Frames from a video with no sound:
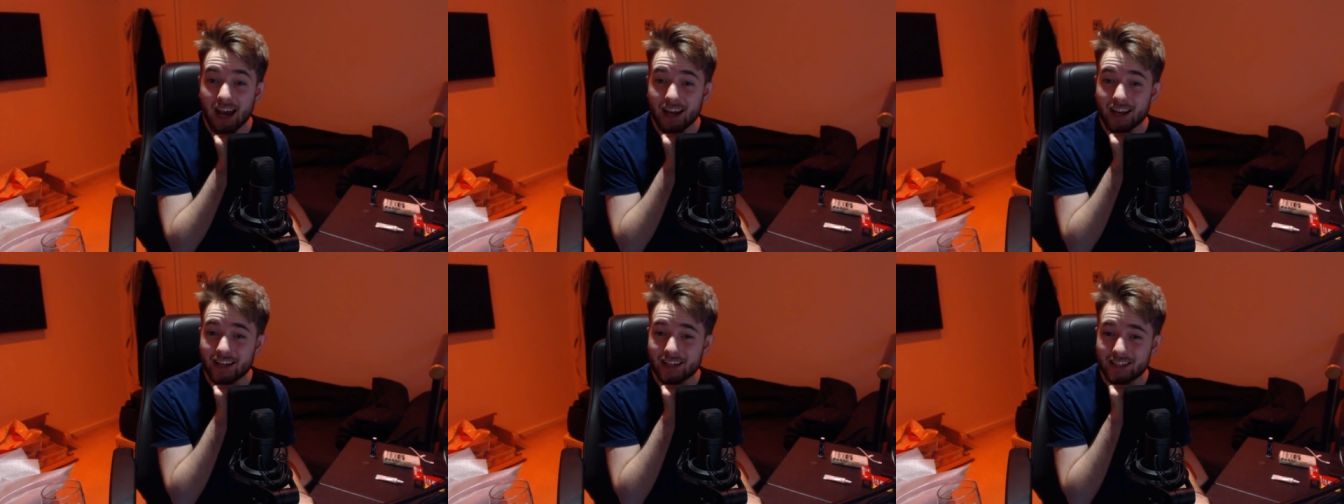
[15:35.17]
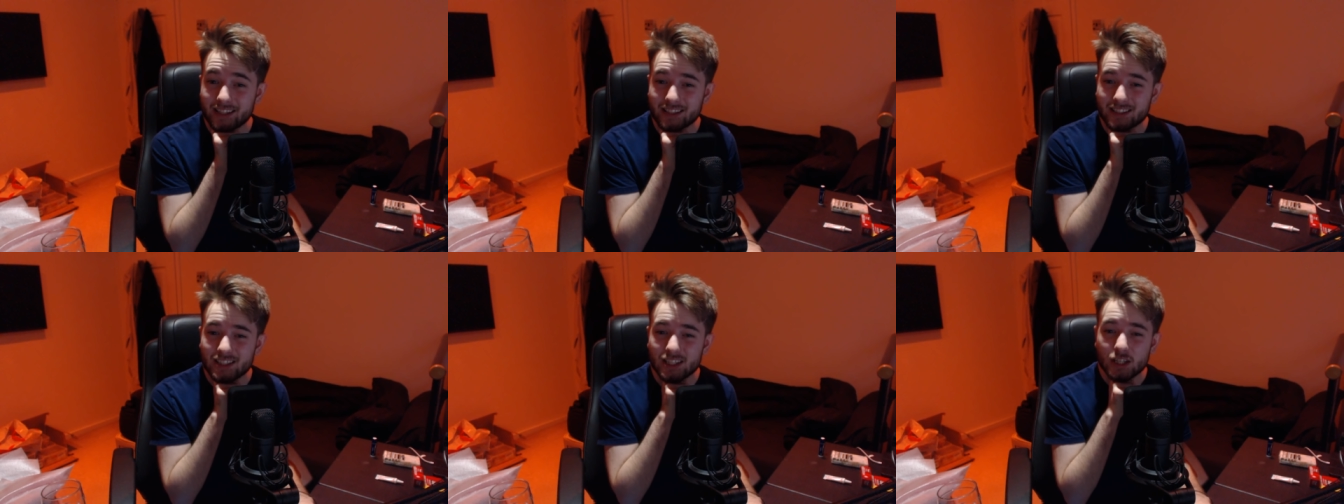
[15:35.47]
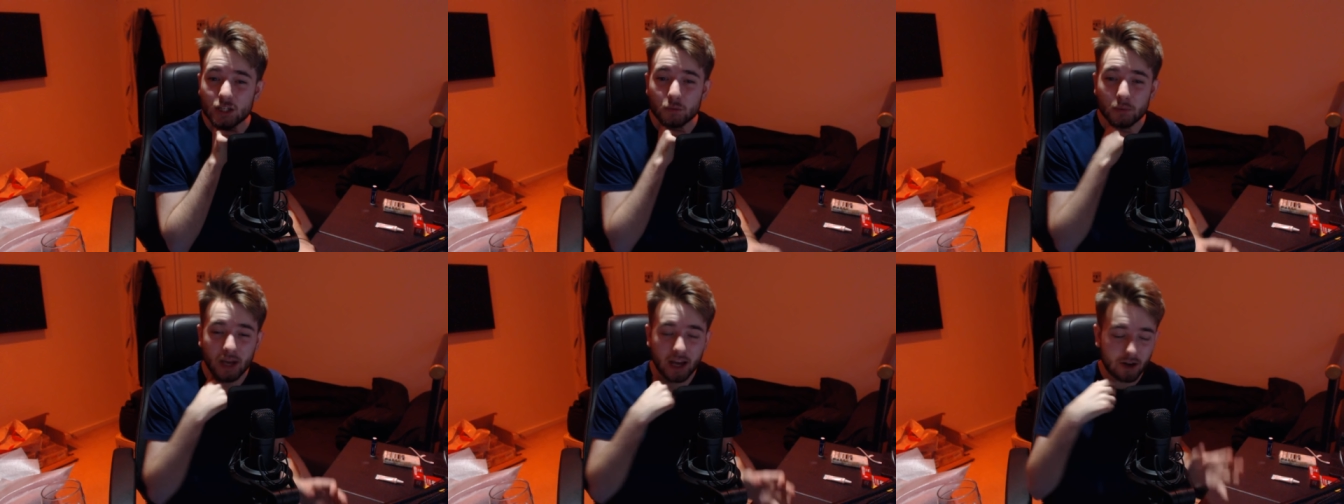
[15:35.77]
and
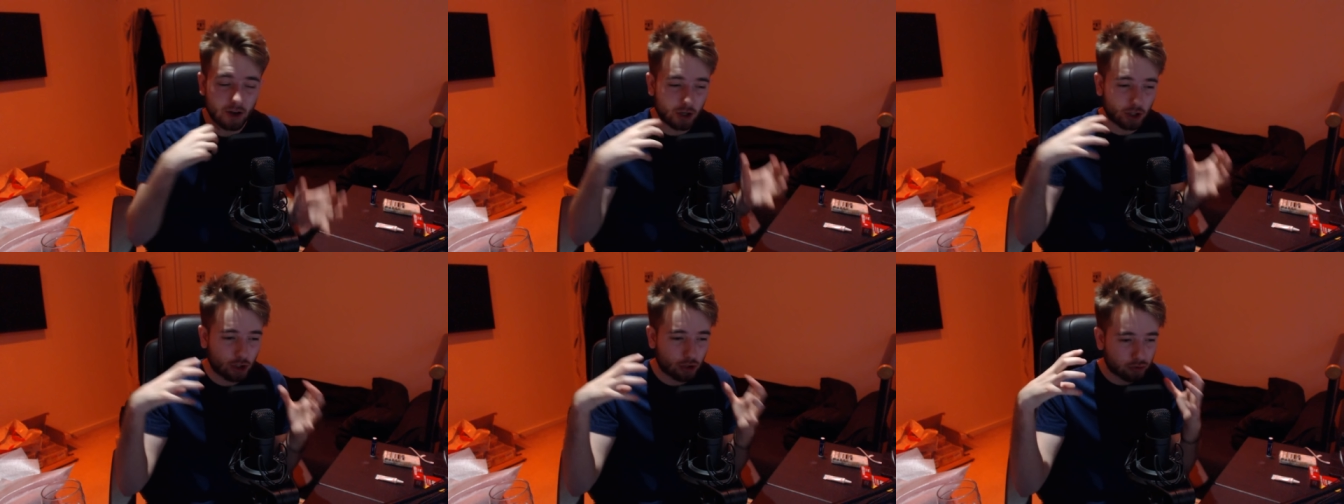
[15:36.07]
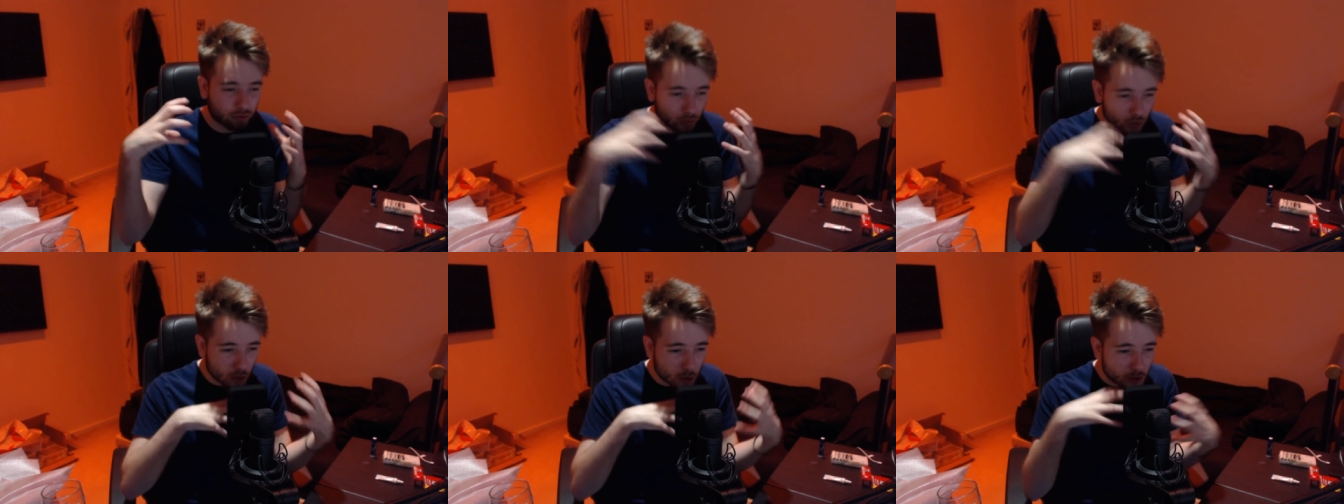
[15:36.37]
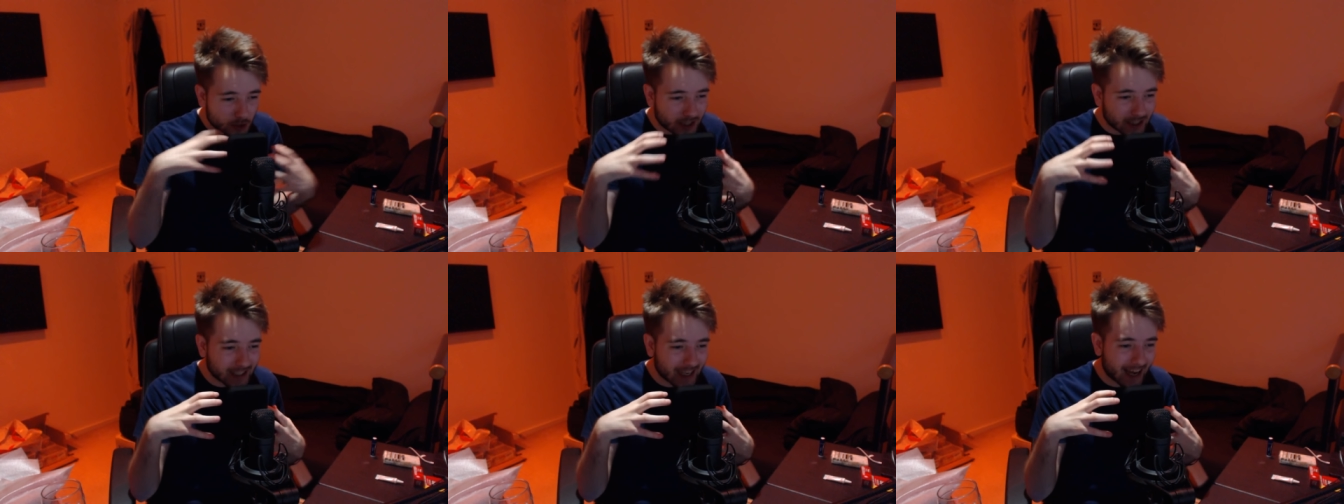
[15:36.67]
we had our
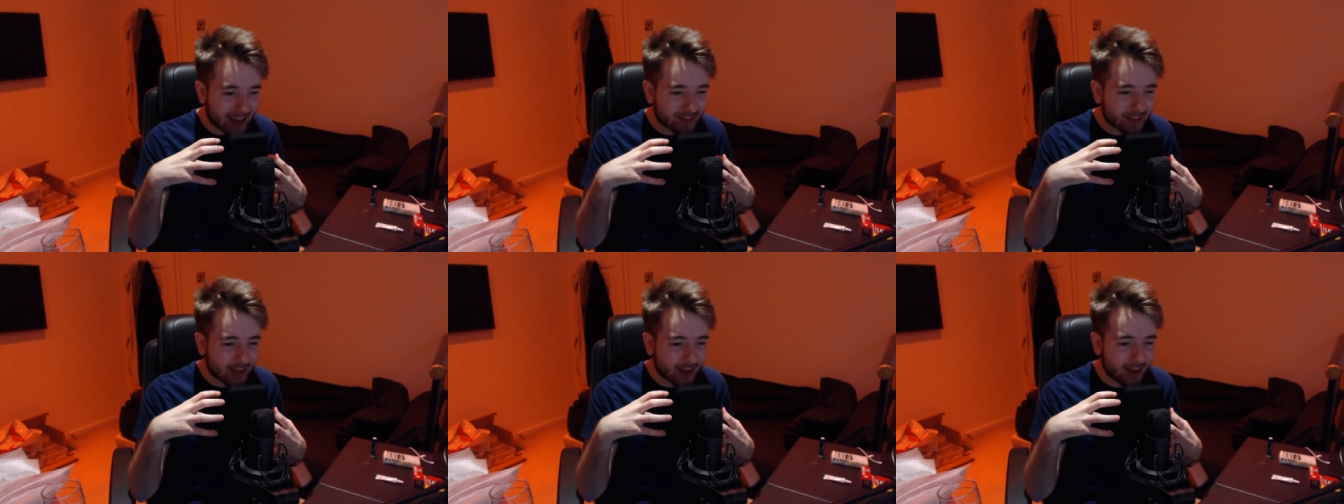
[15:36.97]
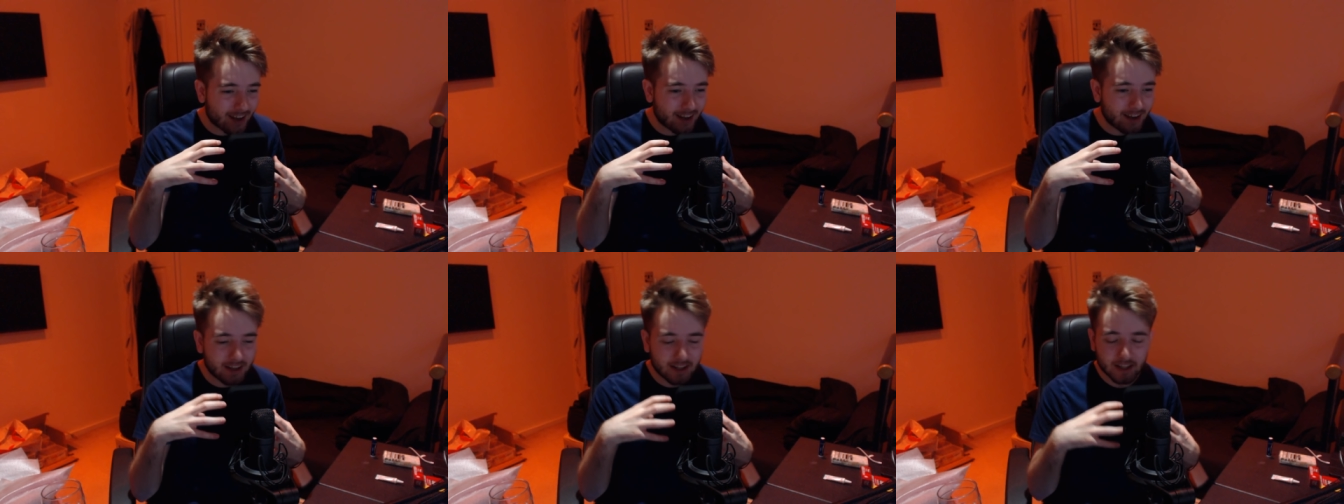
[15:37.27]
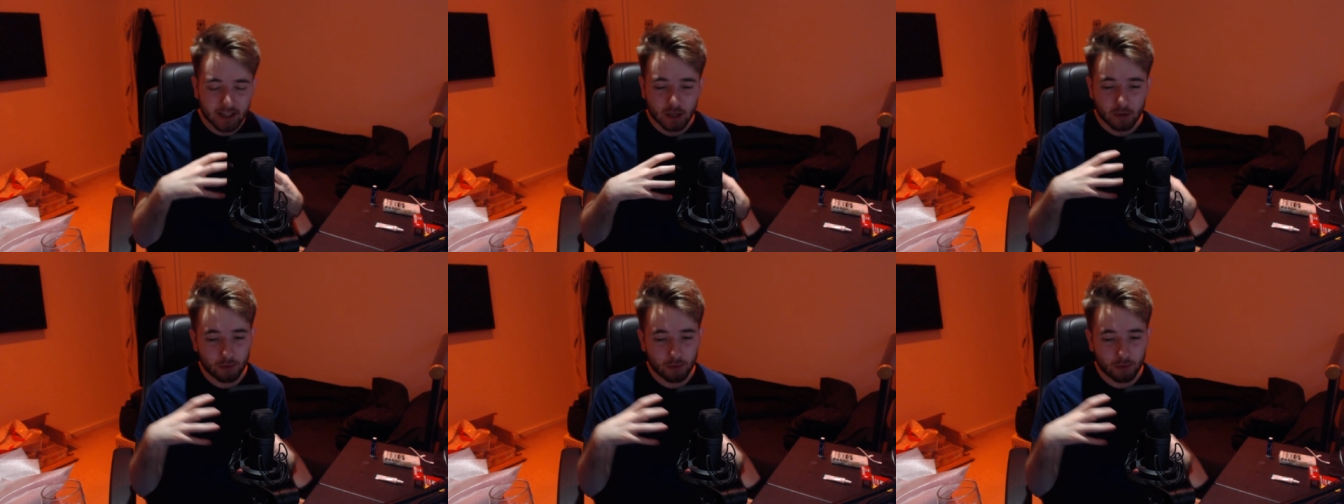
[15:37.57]
crew together